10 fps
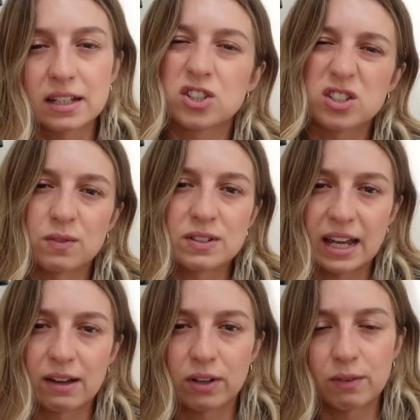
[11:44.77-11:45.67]
It's just obviously
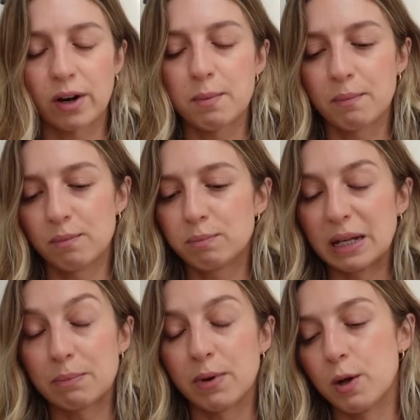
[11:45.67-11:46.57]
having a very
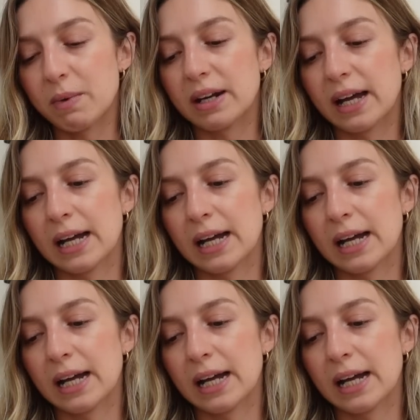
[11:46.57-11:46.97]
big moment.